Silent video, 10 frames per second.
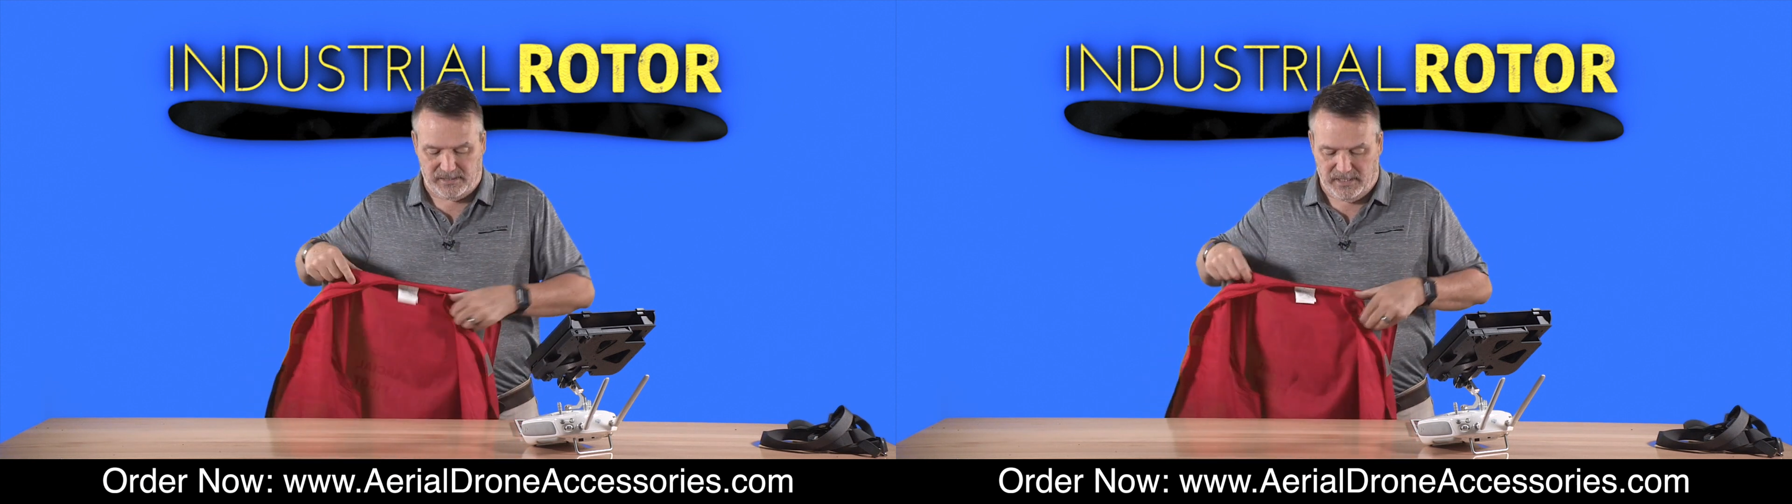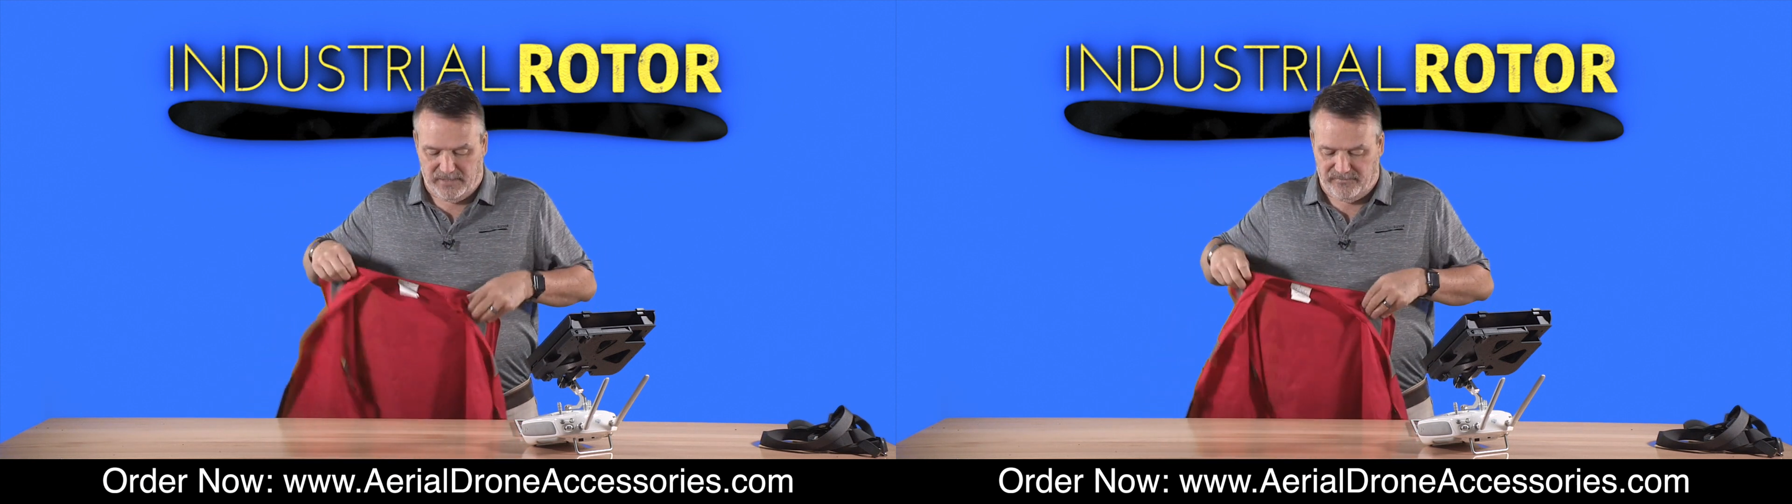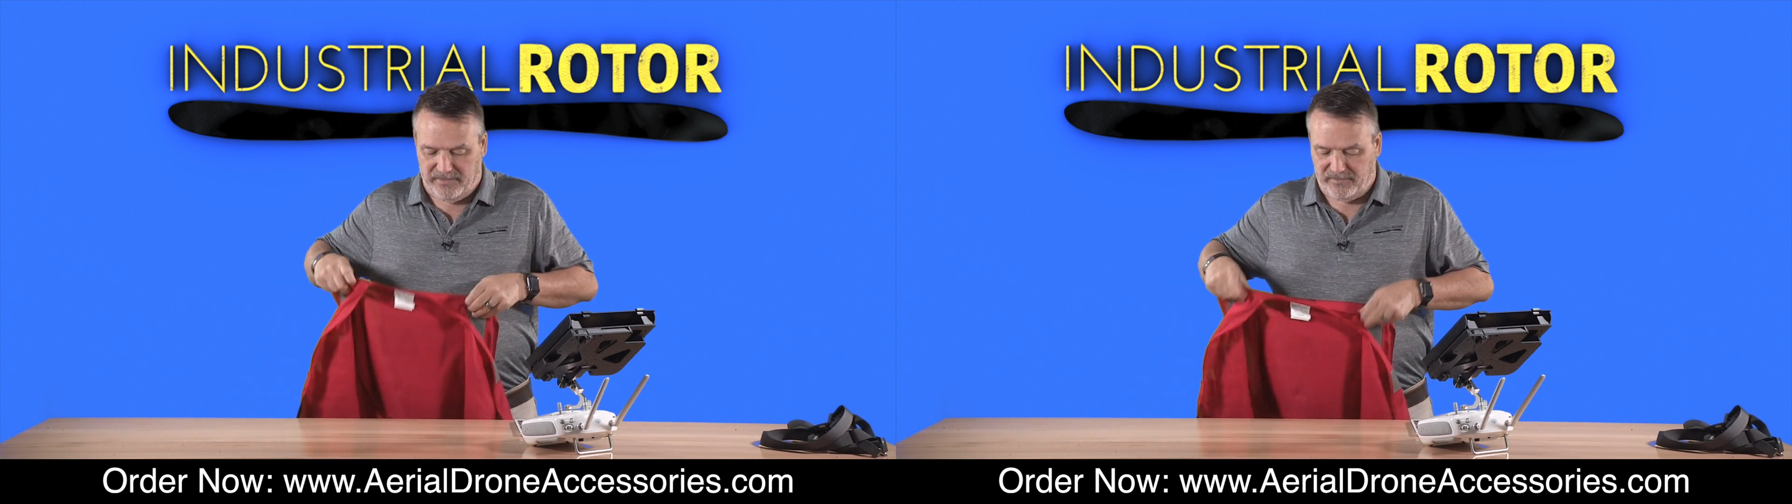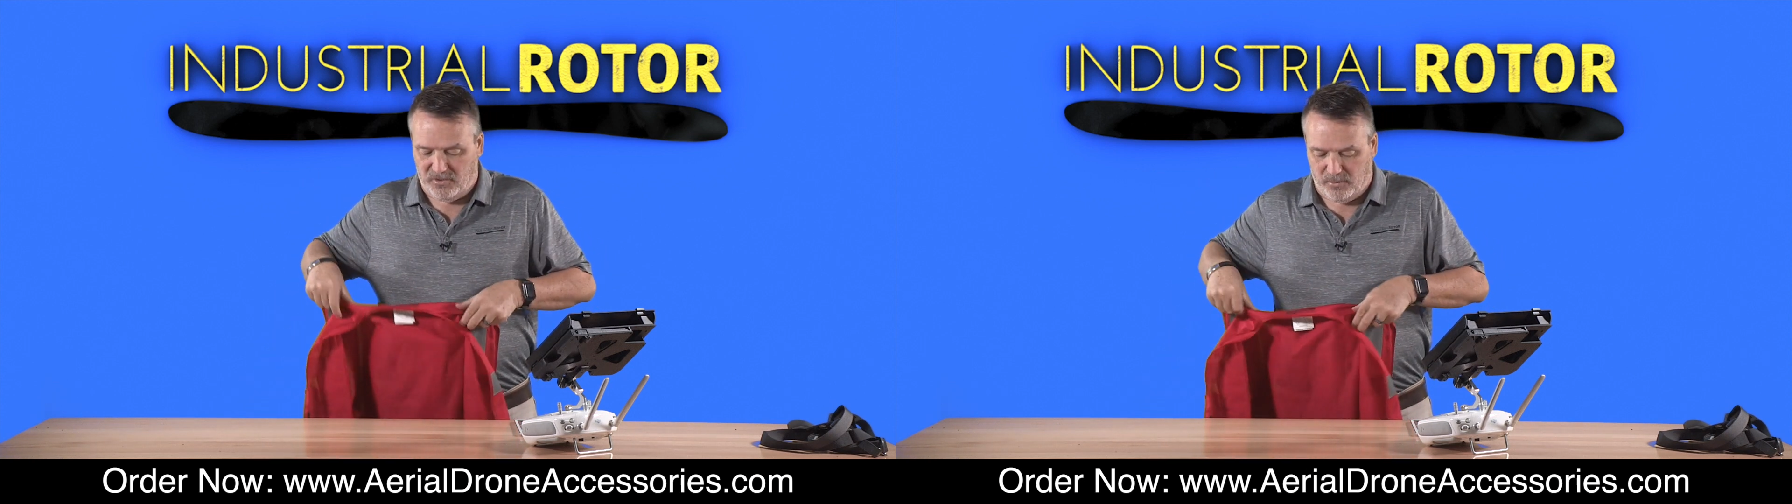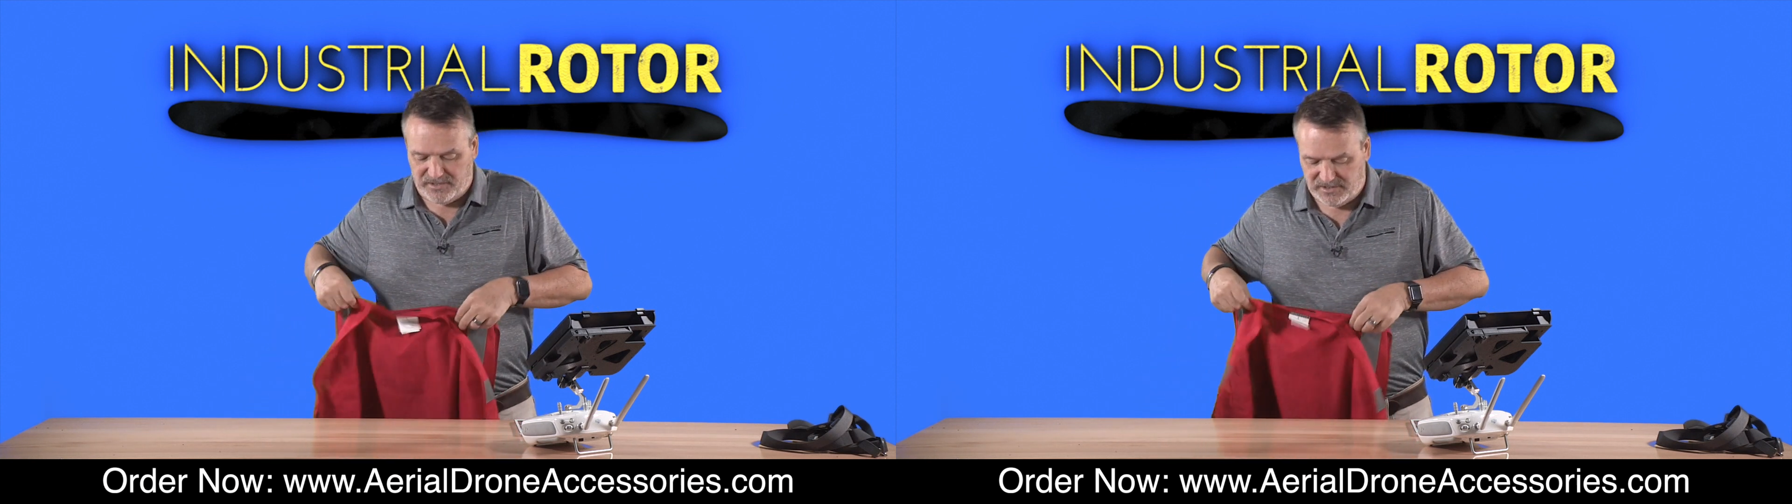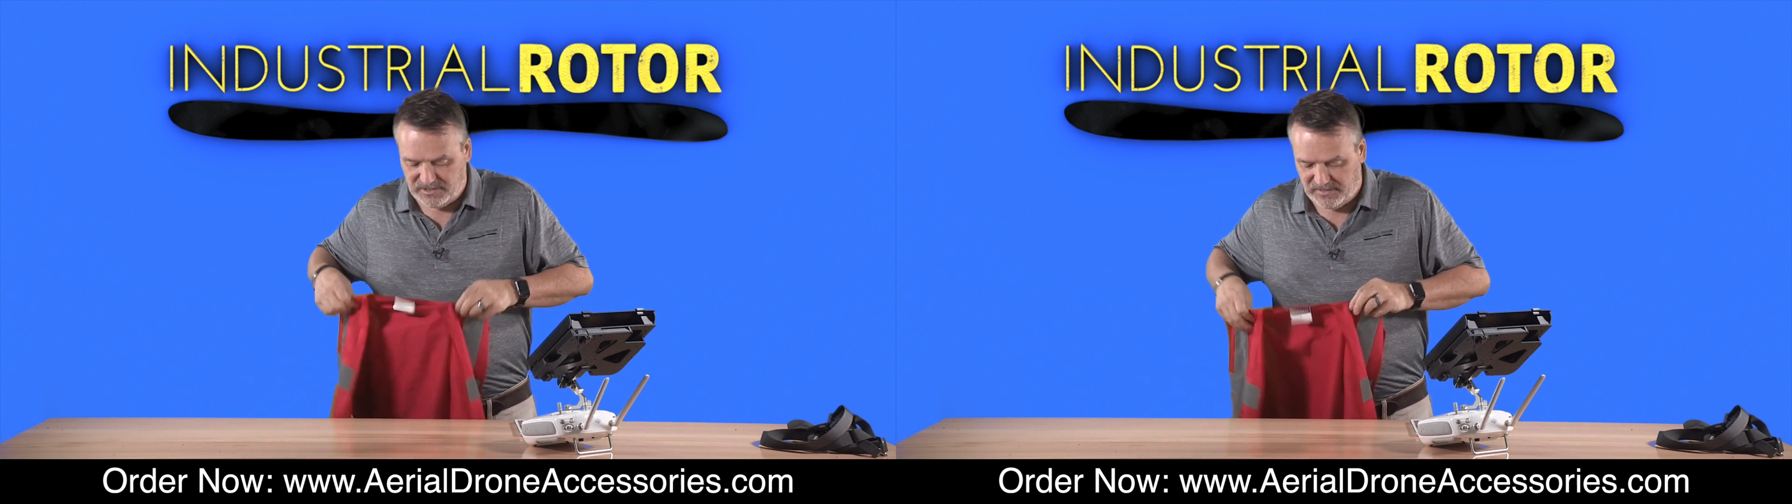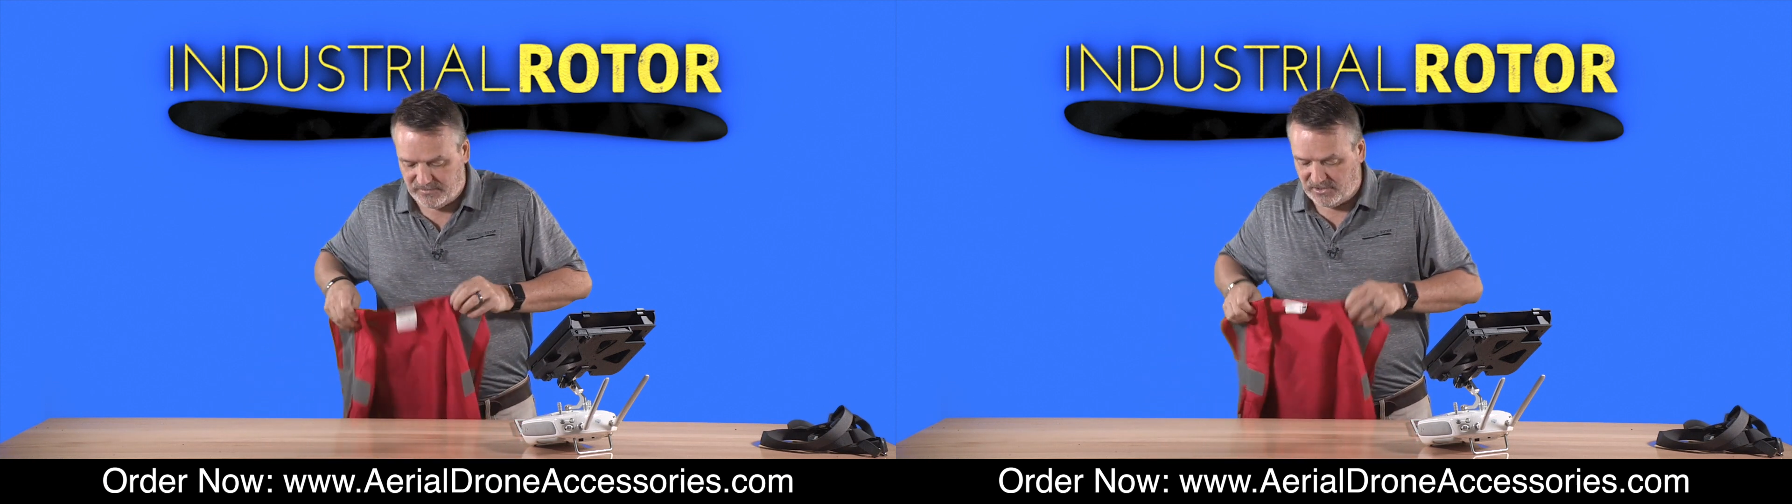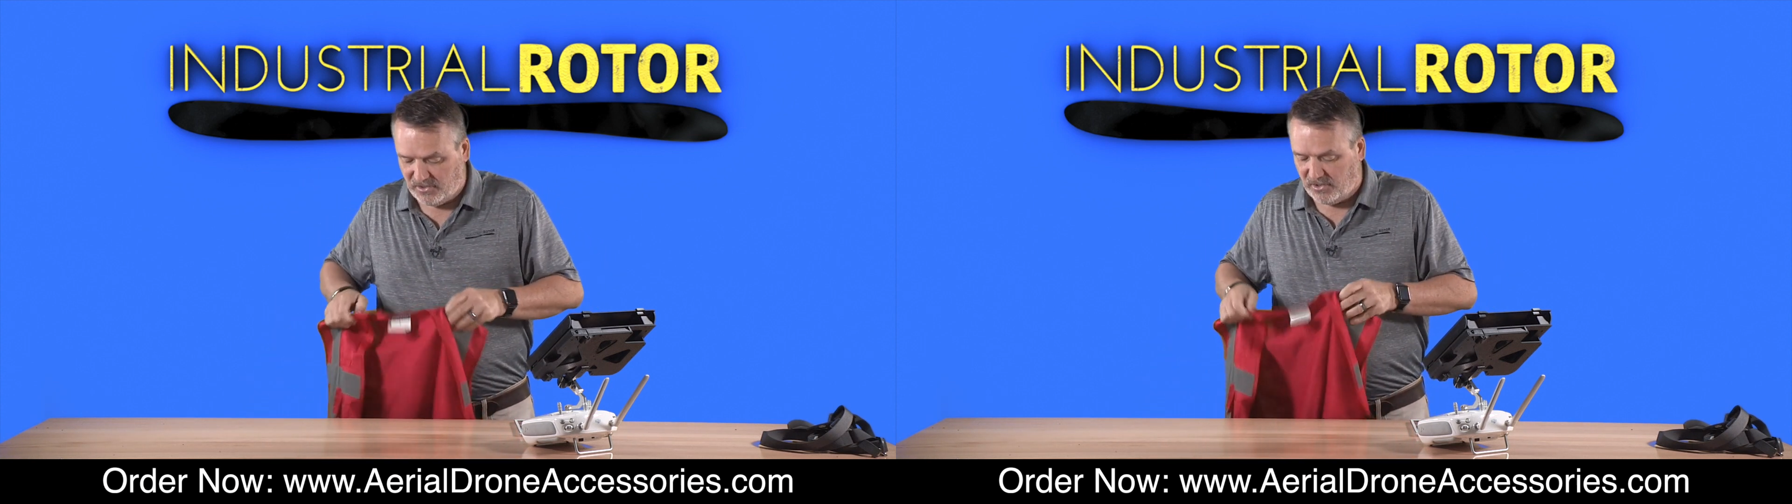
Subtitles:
If you have any questions, give us a